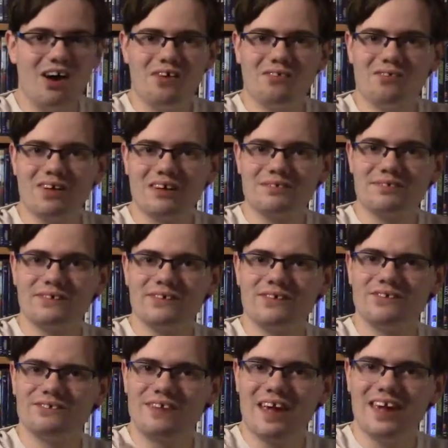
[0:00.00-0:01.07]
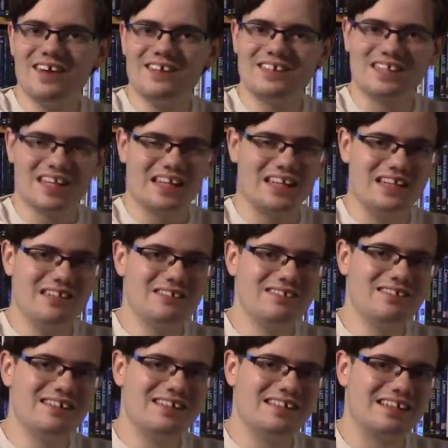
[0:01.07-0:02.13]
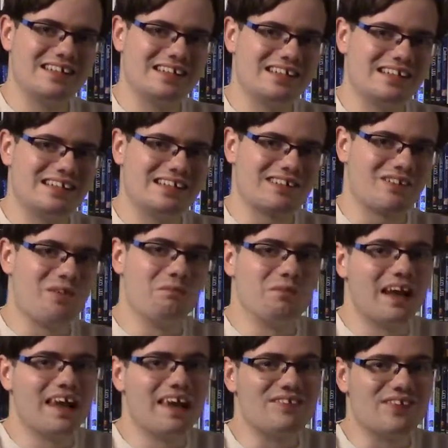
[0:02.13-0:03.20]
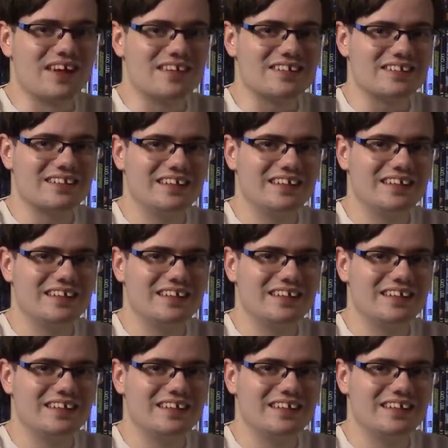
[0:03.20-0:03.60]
Whatever Ray is telling you, don't believe it.